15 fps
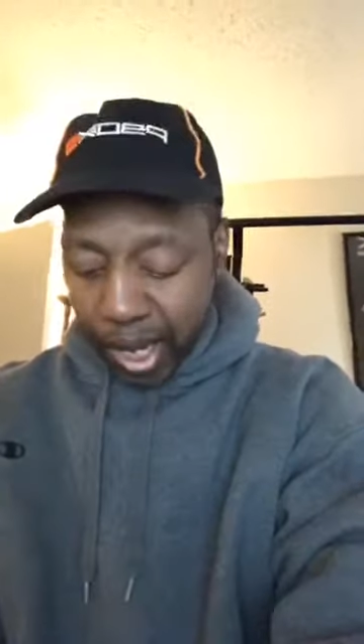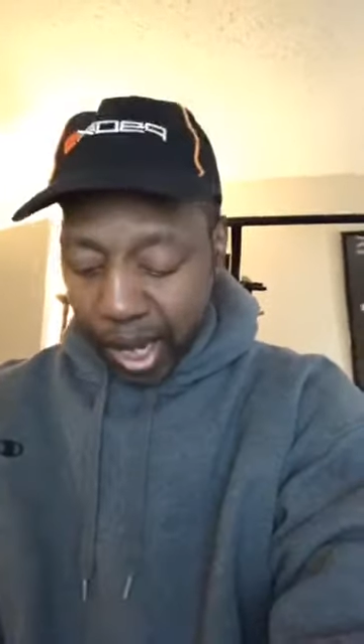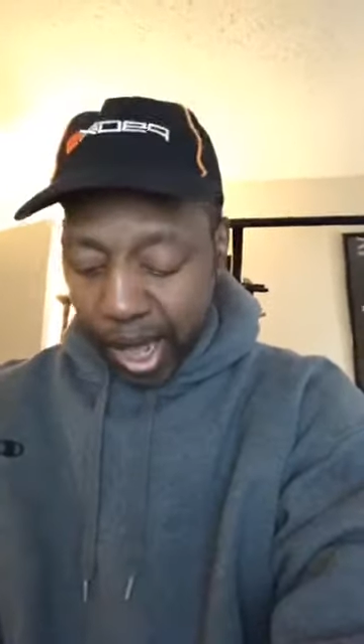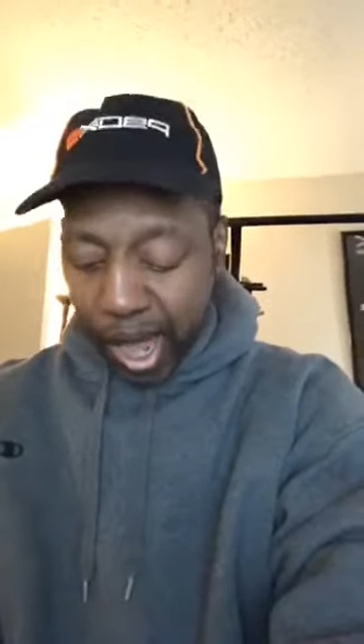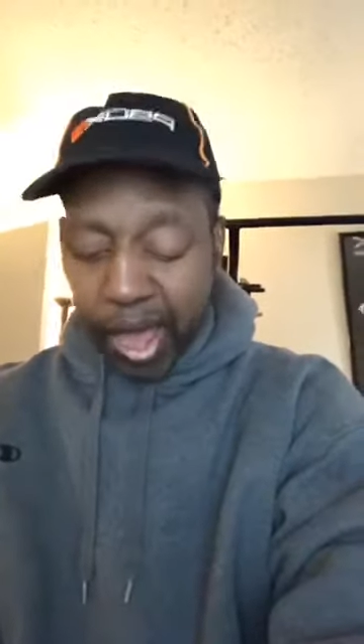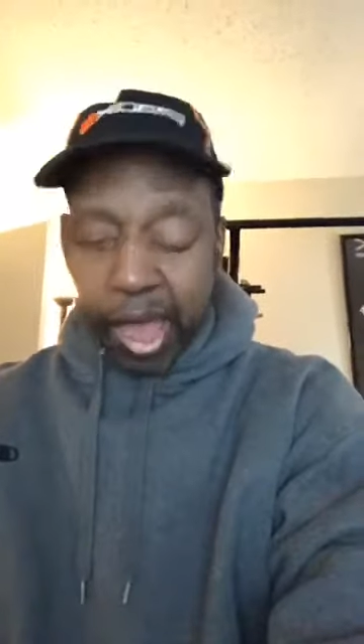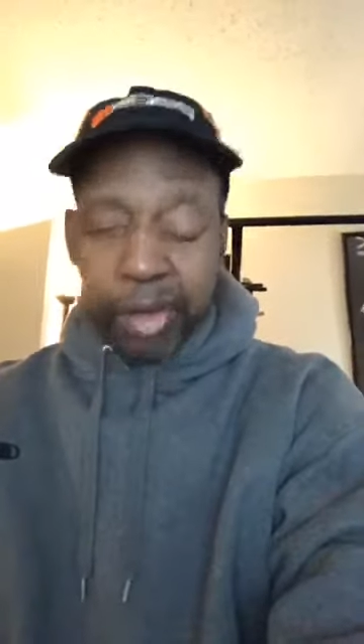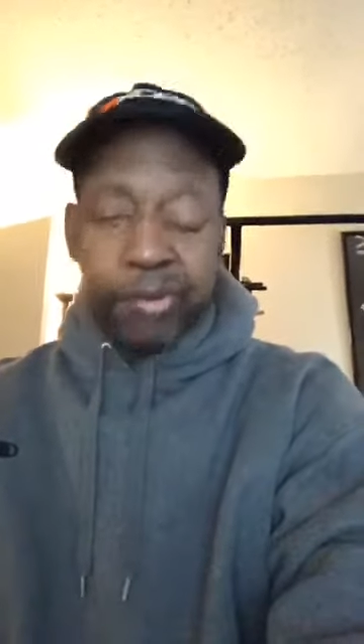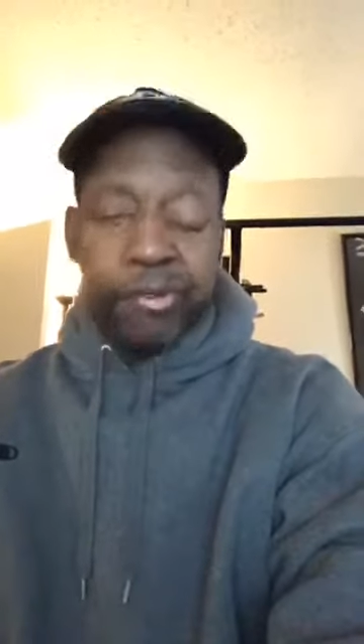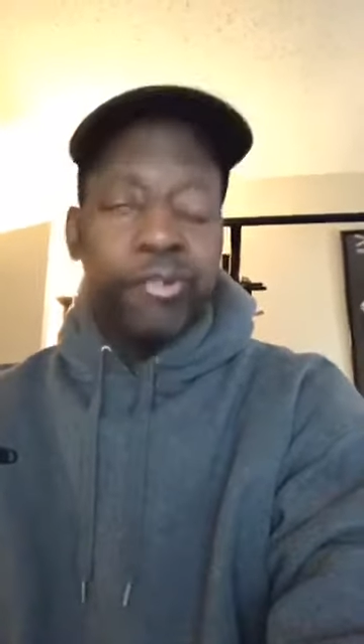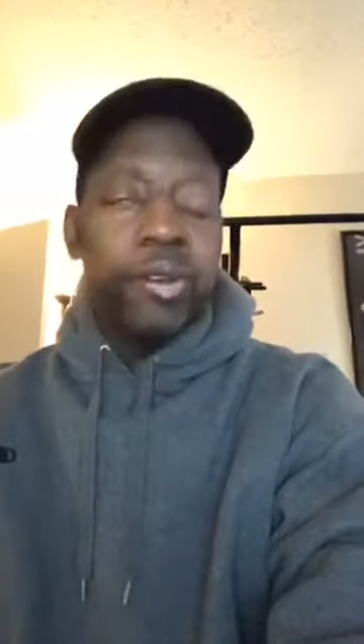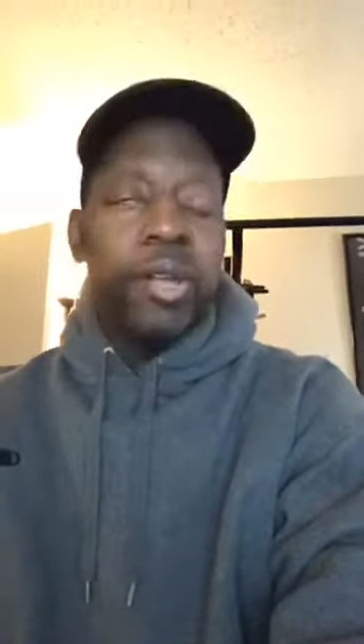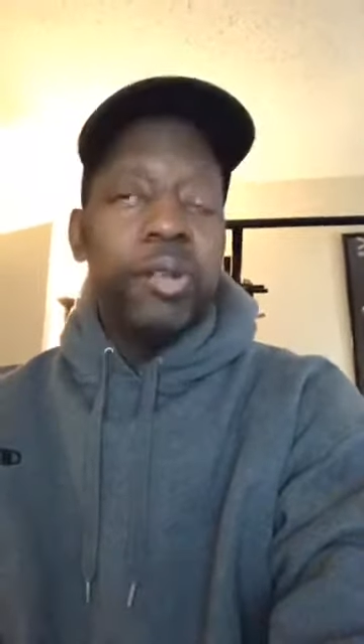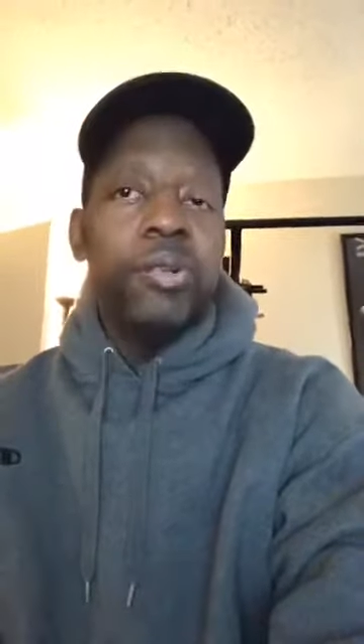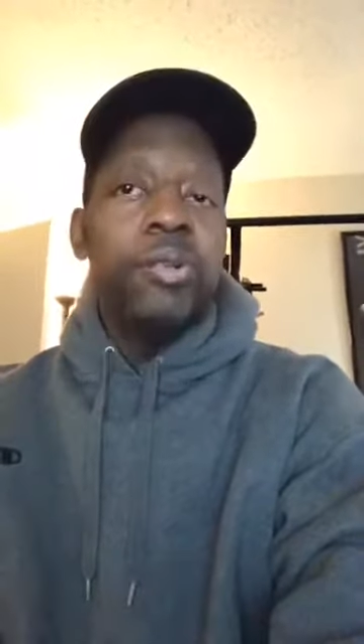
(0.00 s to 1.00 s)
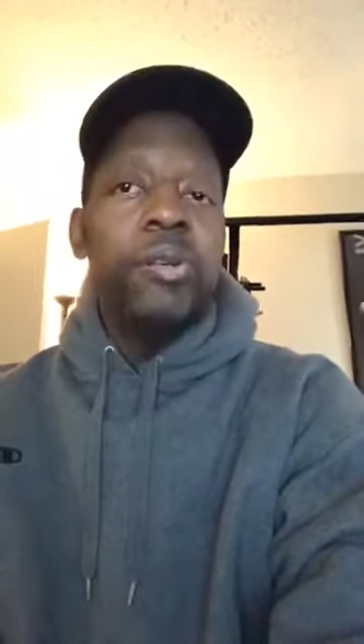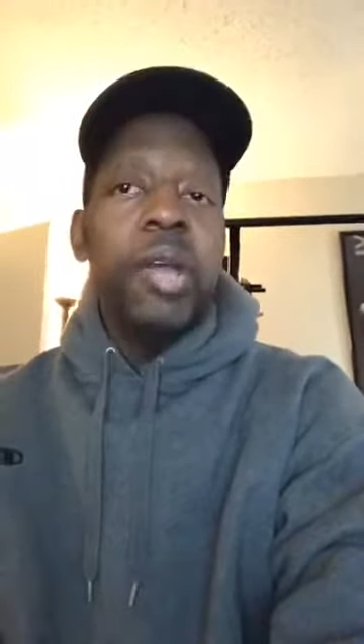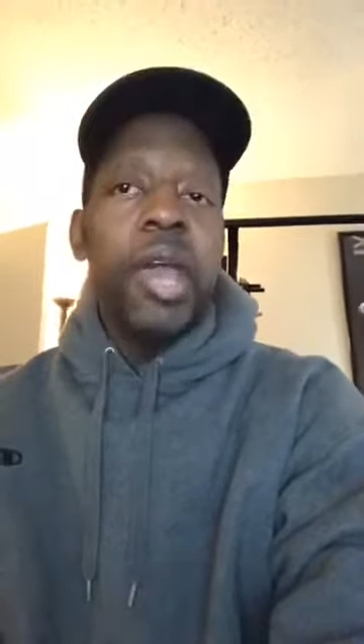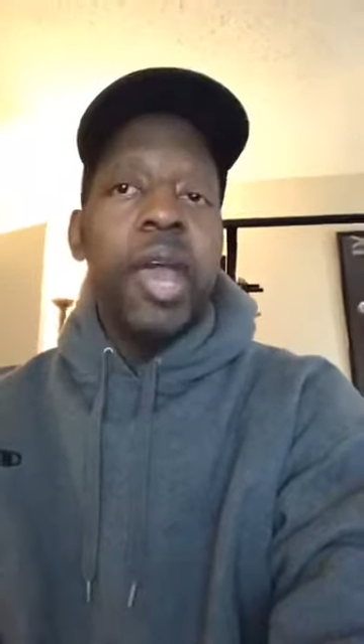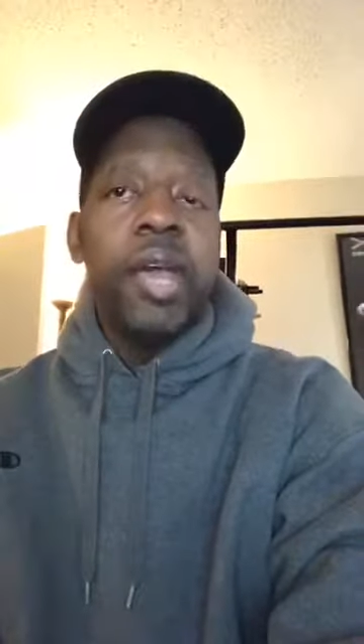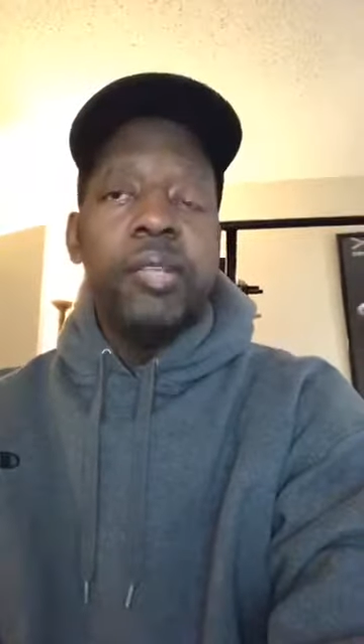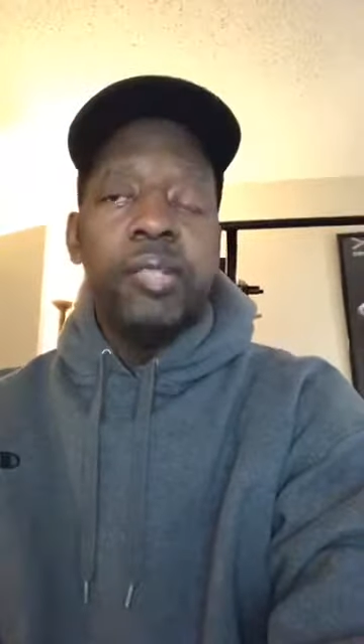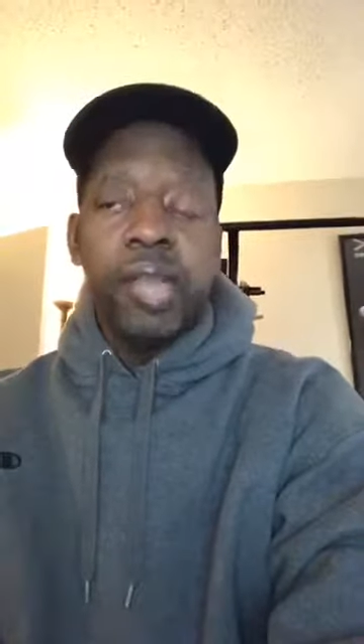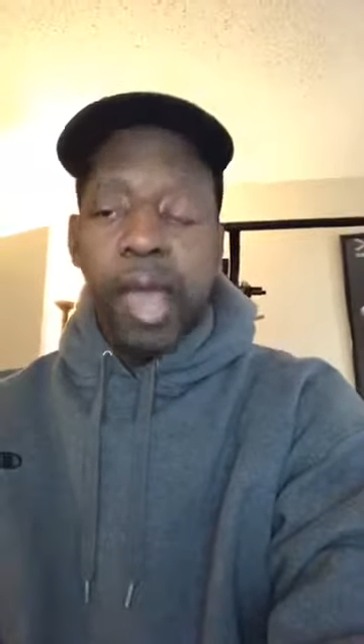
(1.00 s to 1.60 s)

I had a friend who has